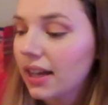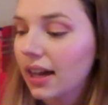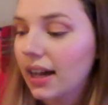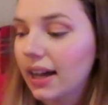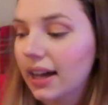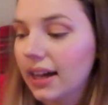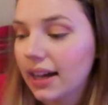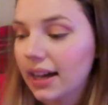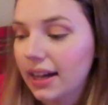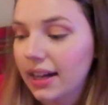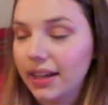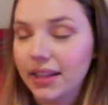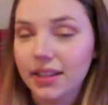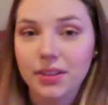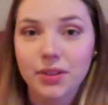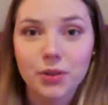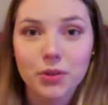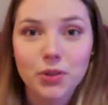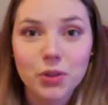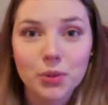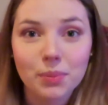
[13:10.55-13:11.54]

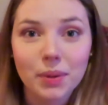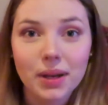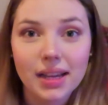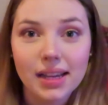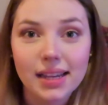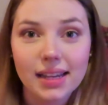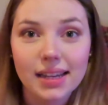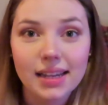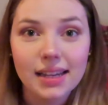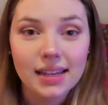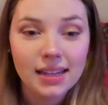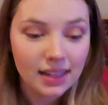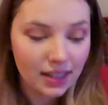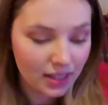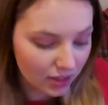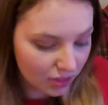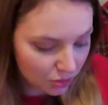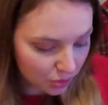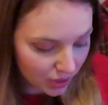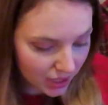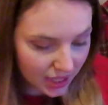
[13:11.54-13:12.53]
those are my
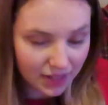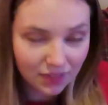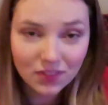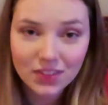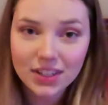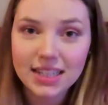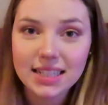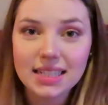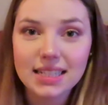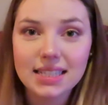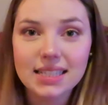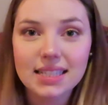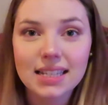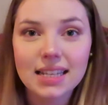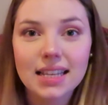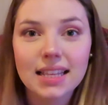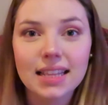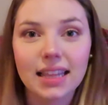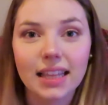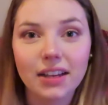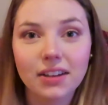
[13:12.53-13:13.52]
three gift knits.
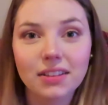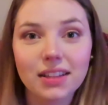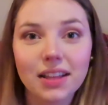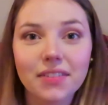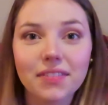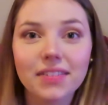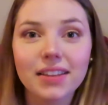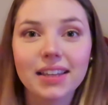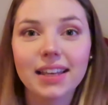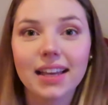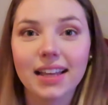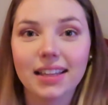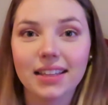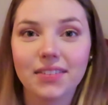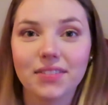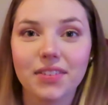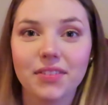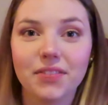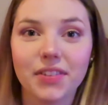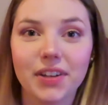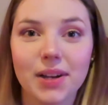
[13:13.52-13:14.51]
They are lovely. I
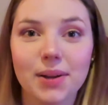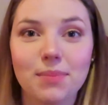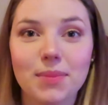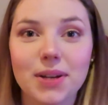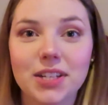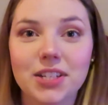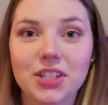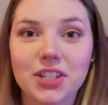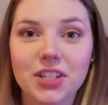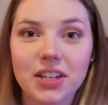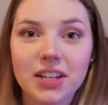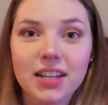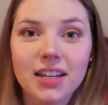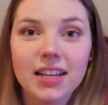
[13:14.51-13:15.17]
love them very much.